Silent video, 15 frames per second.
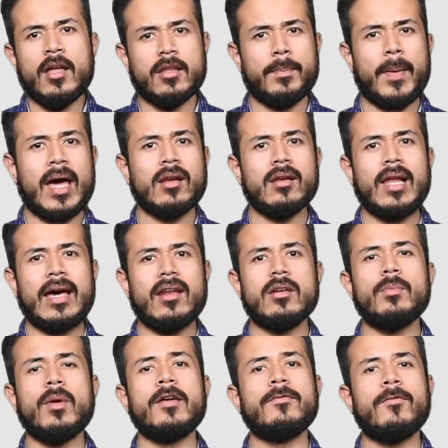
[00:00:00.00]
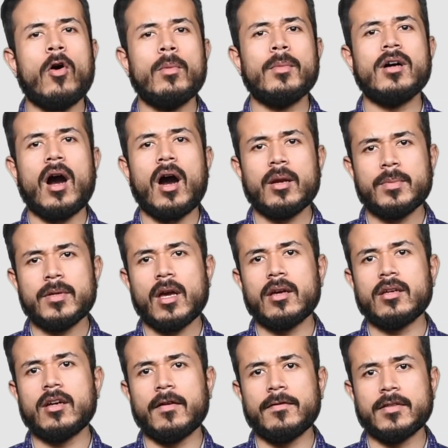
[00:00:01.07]
The panel, headed by former
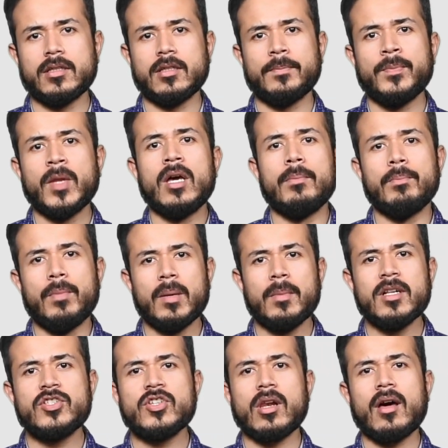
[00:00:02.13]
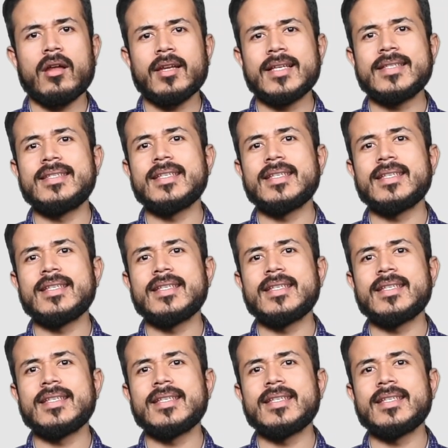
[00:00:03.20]
RBI Governor Bimal Jalan, has